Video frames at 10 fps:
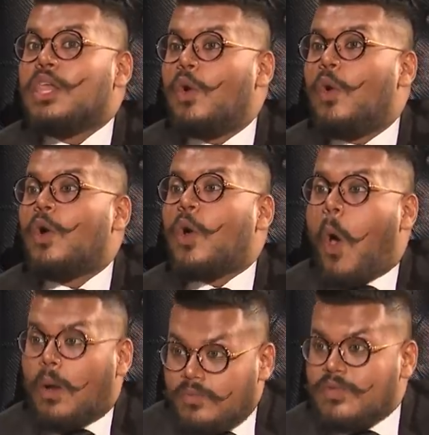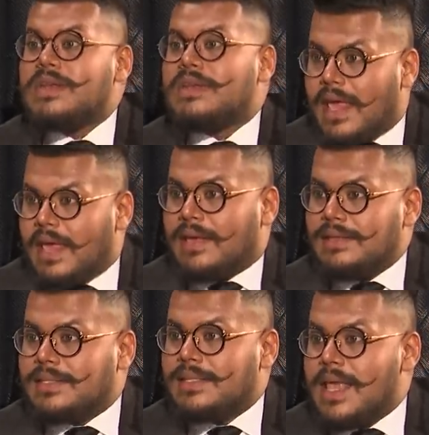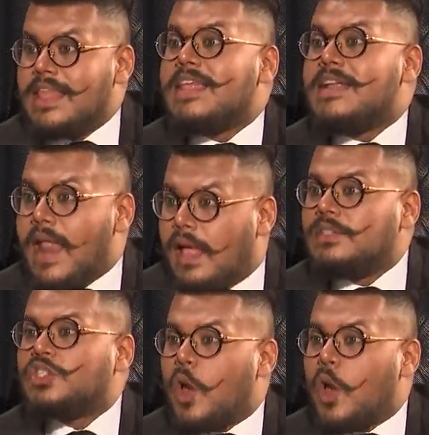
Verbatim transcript: your convent days, yes. the nuns